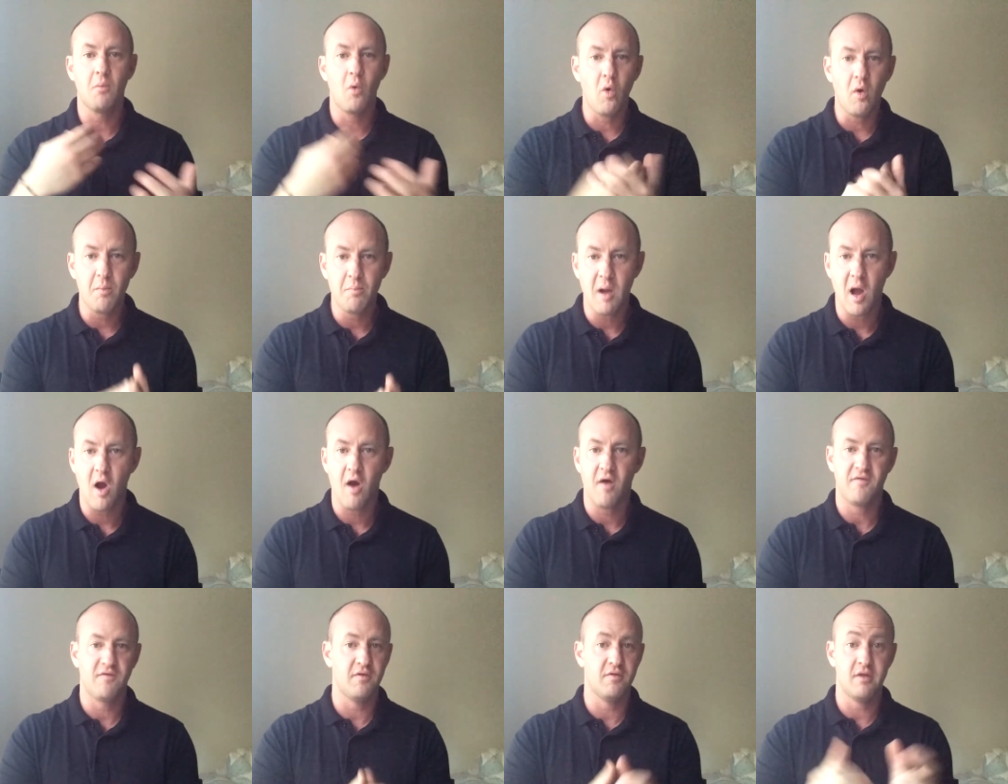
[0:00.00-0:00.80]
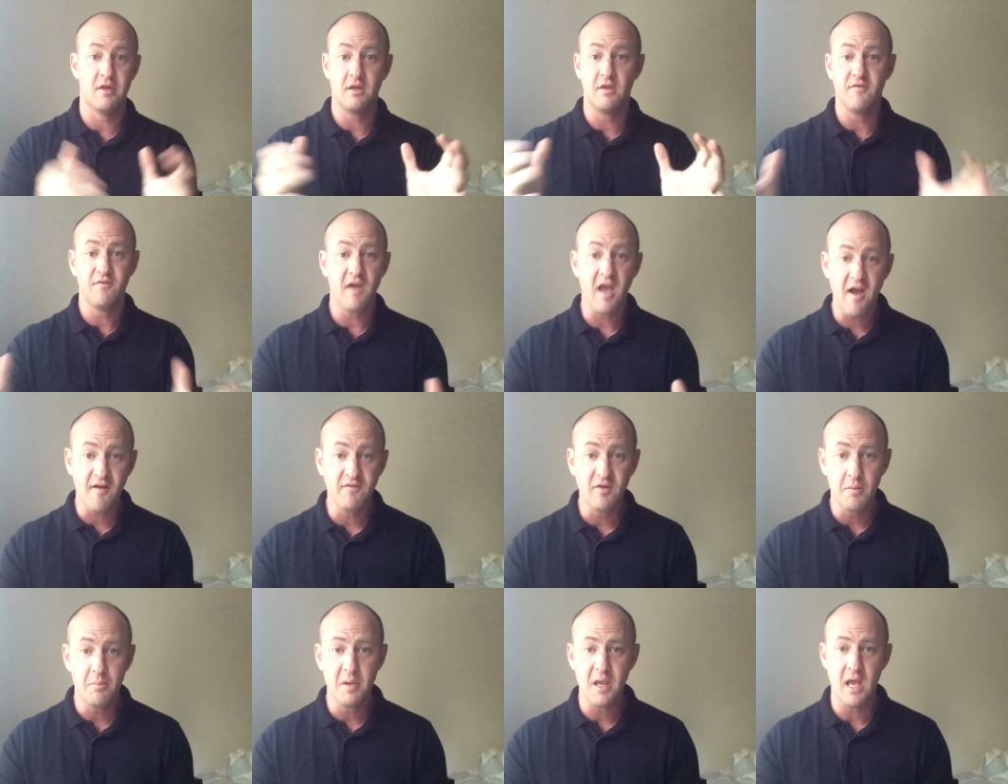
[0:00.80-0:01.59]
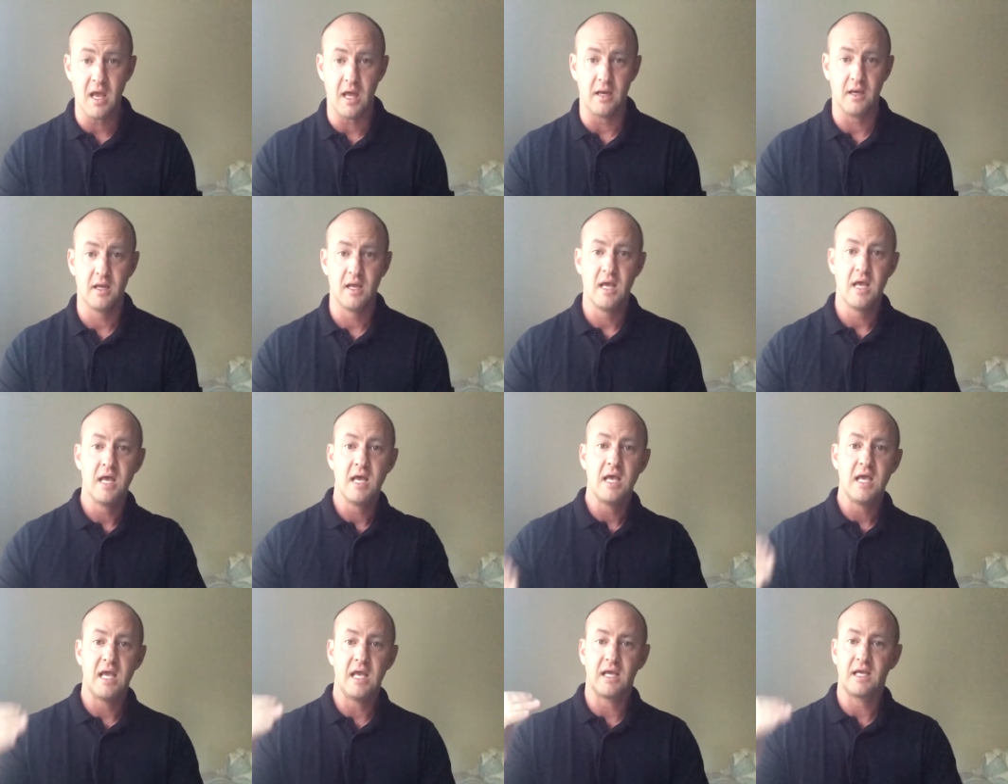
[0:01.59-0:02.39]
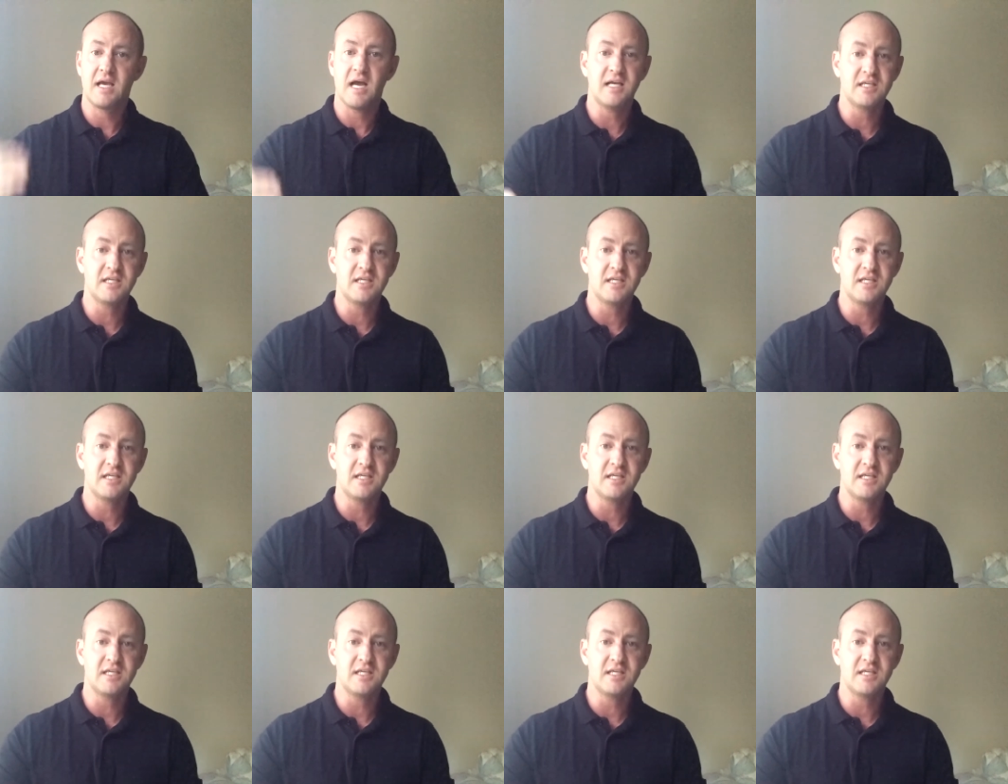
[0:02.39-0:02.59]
more powerful than you've ever been in